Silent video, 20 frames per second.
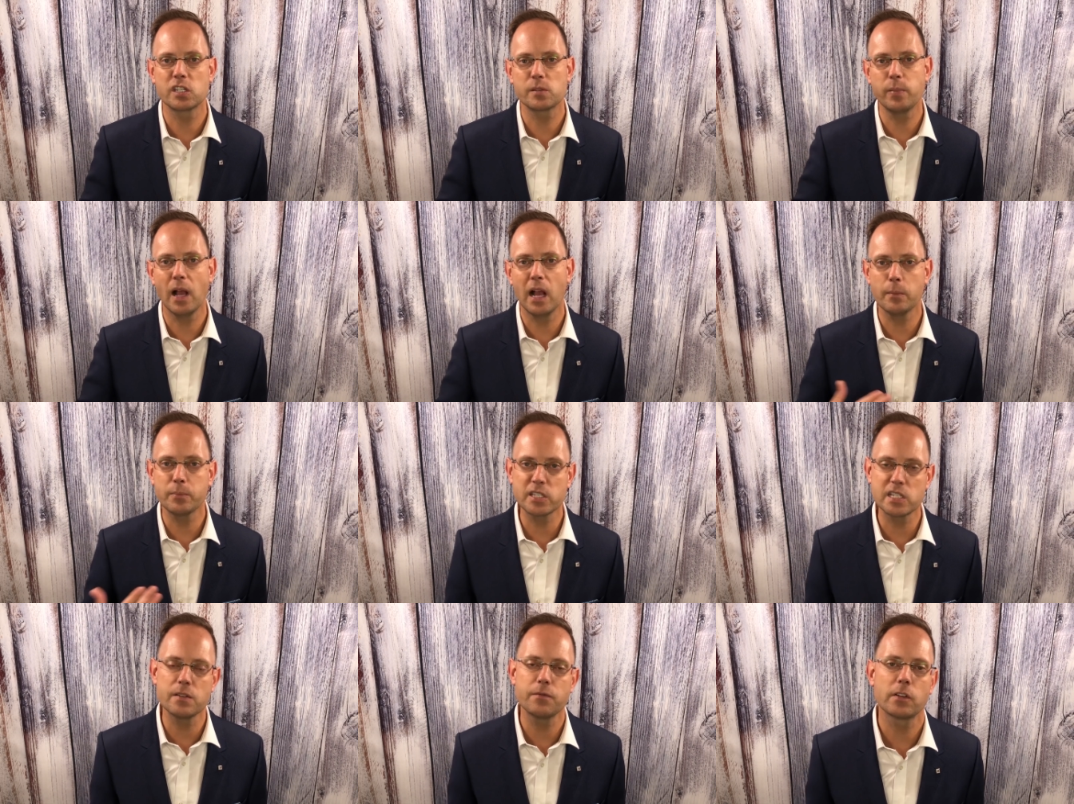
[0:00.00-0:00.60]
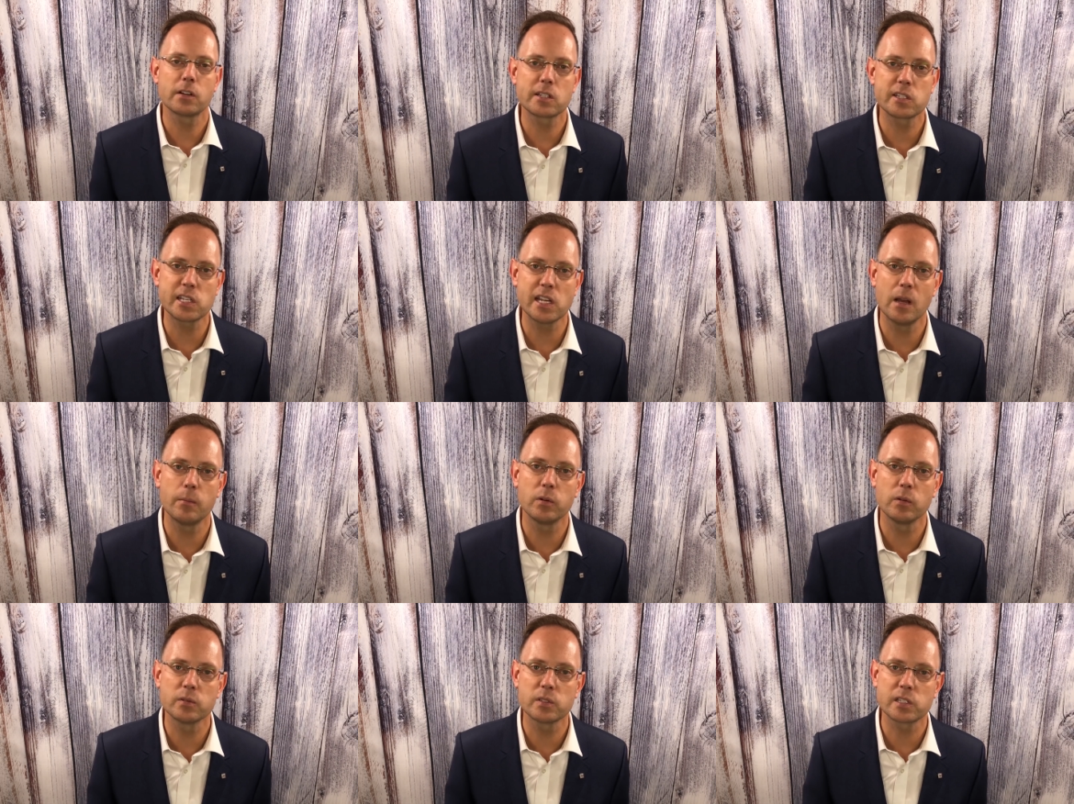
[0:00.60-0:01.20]
Pepsi, for
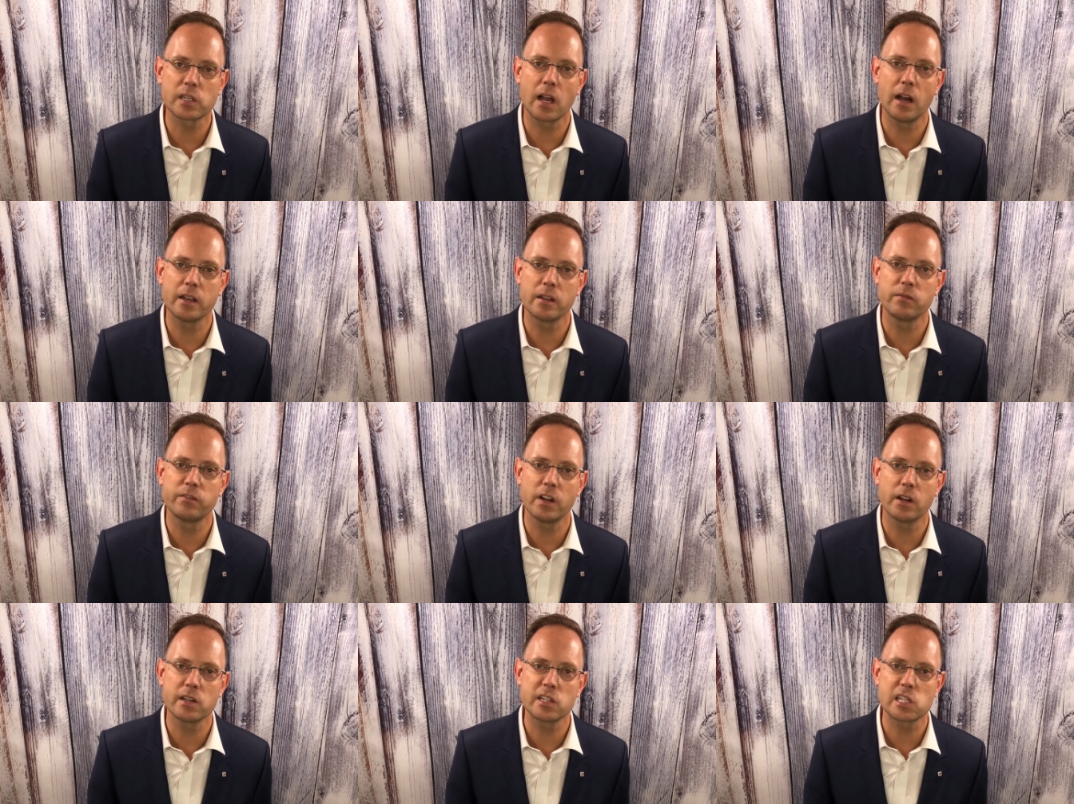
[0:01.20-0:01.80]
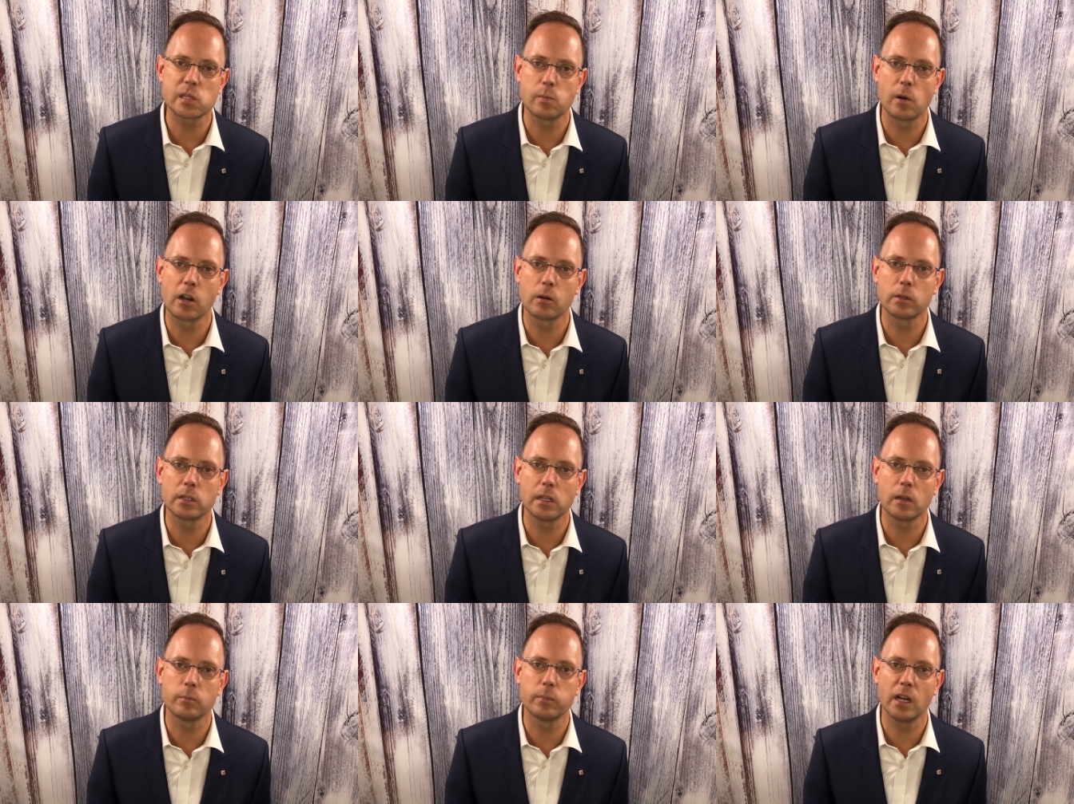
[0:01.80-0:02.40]
example, has gotten very smart with
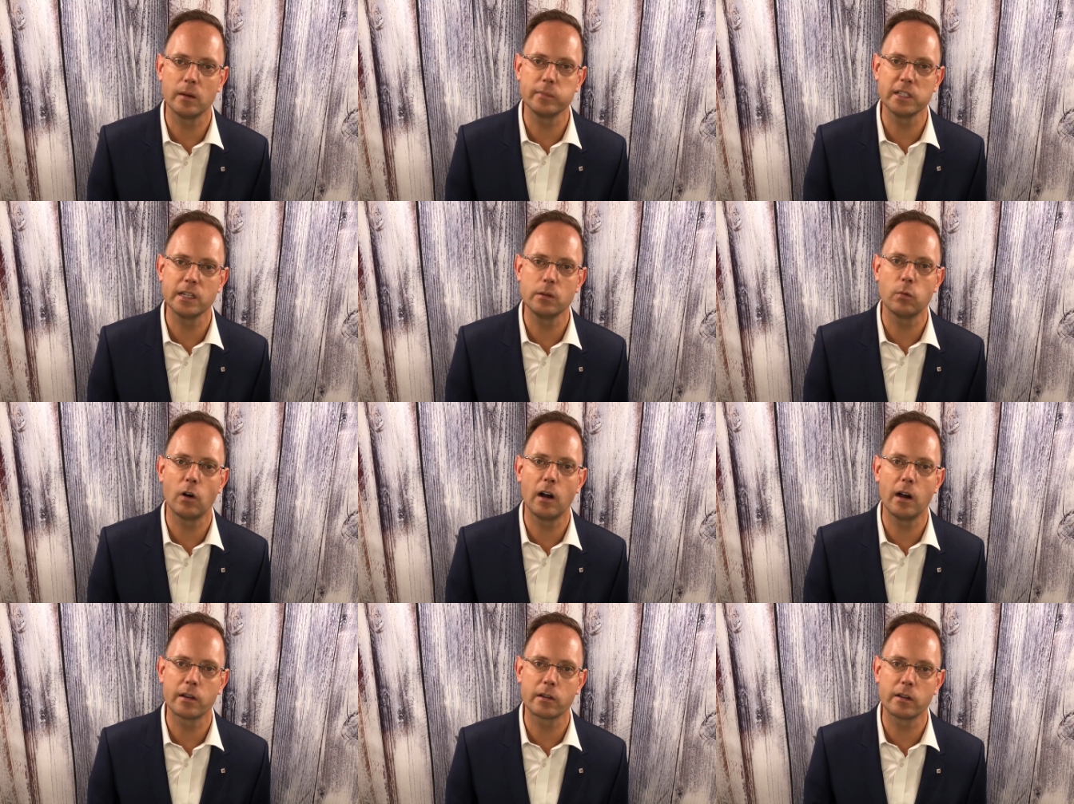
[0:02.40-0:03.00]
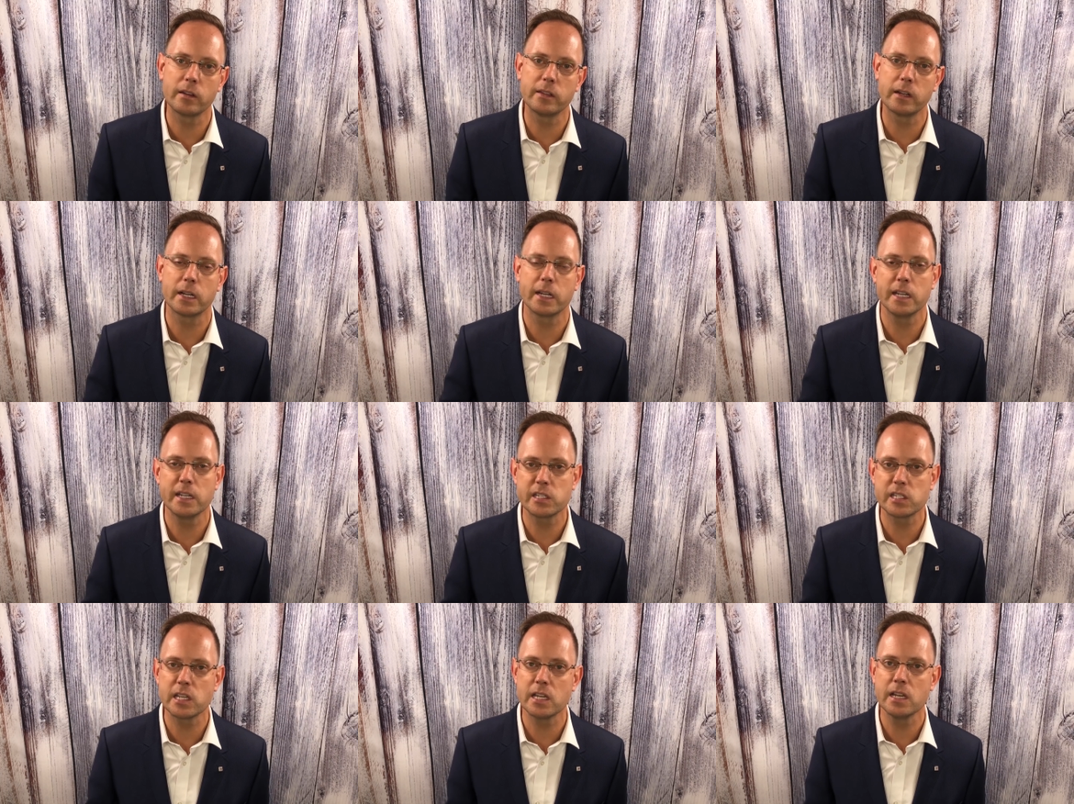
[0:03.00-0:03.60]
their bubbly water and their
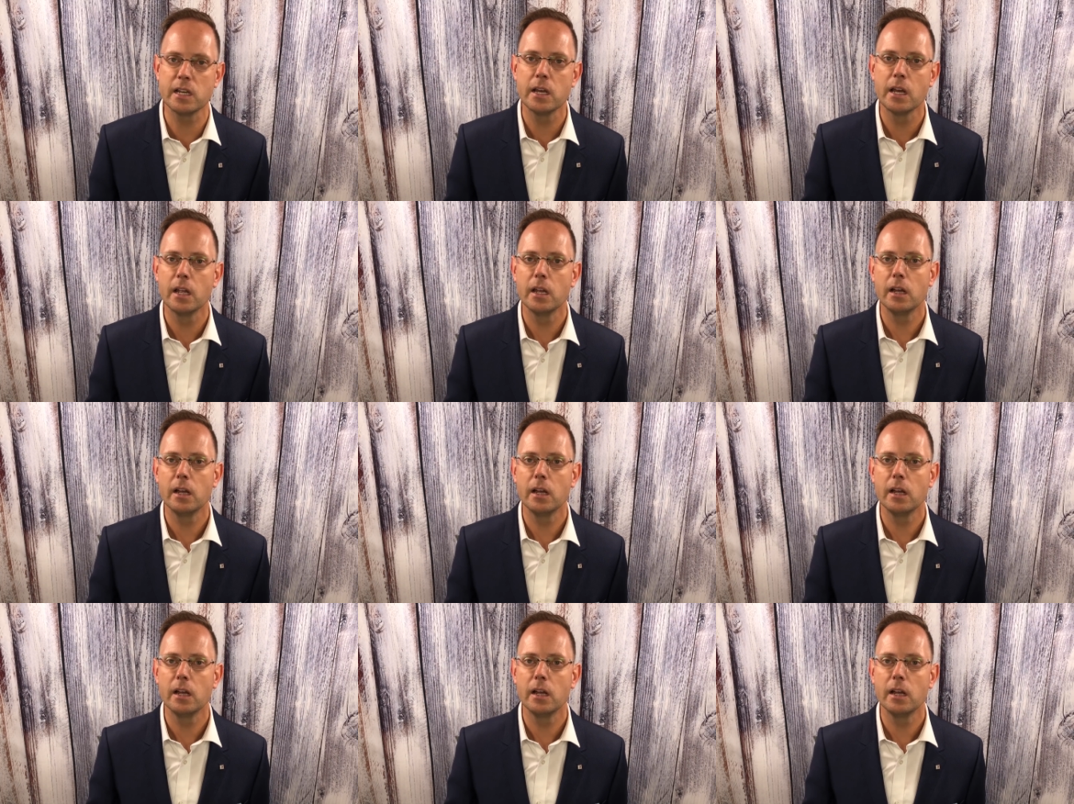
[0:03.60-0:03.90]
Izzy